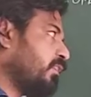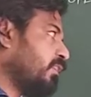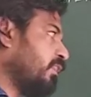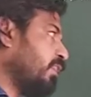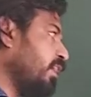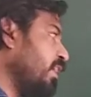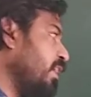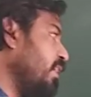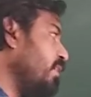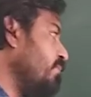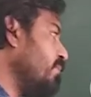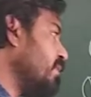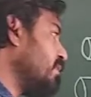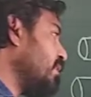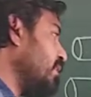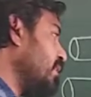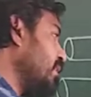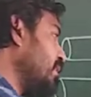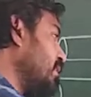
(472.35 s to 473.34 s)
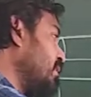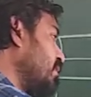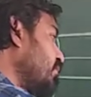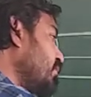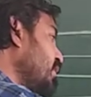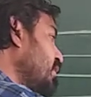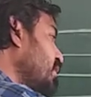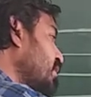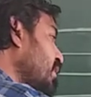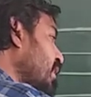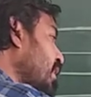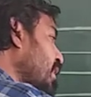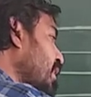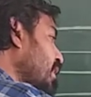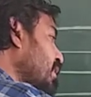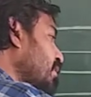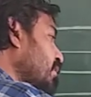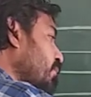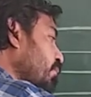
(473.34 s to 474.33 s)
3 muscles which
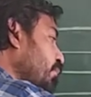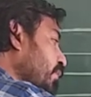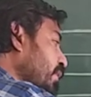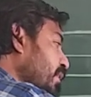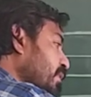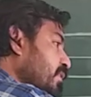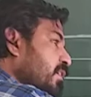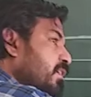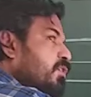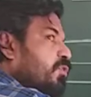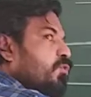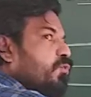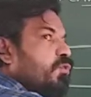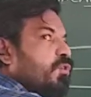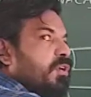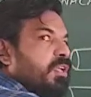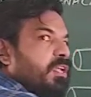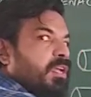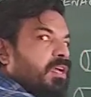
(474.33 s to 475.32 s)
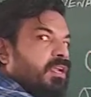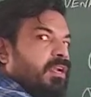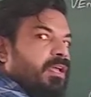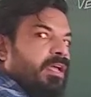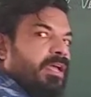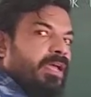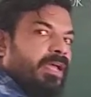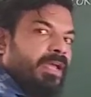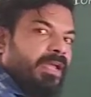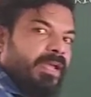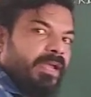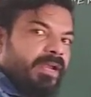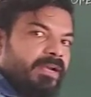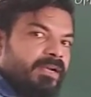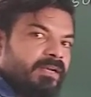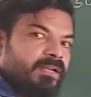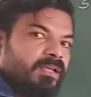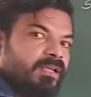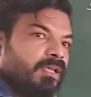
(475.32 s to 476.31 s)
are present over here,
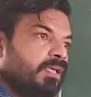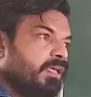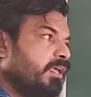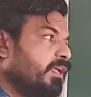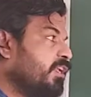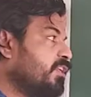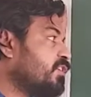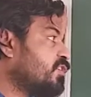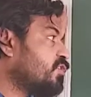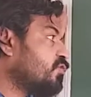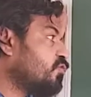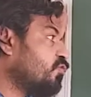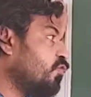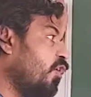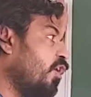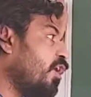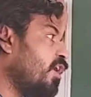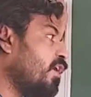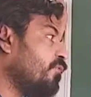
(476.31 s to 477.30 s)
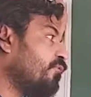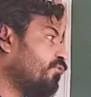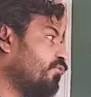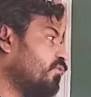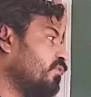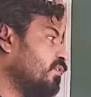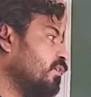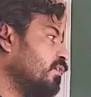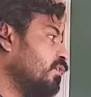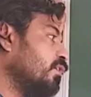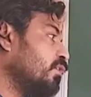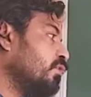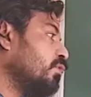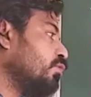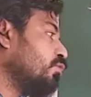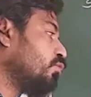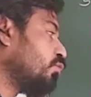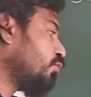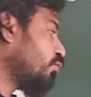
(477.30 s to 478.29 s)
and it stops
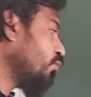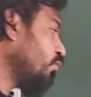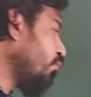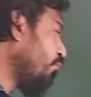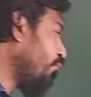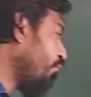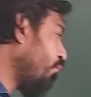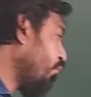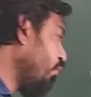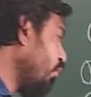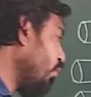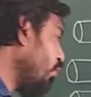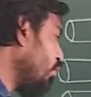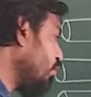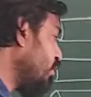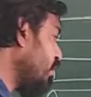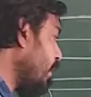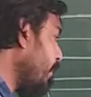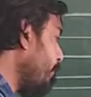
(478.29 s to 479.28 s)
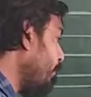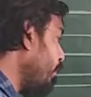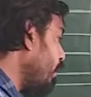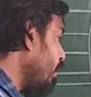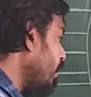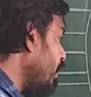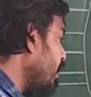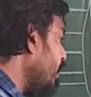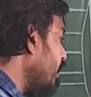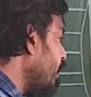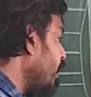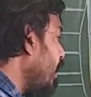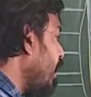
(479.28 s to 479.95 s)
to flow the blood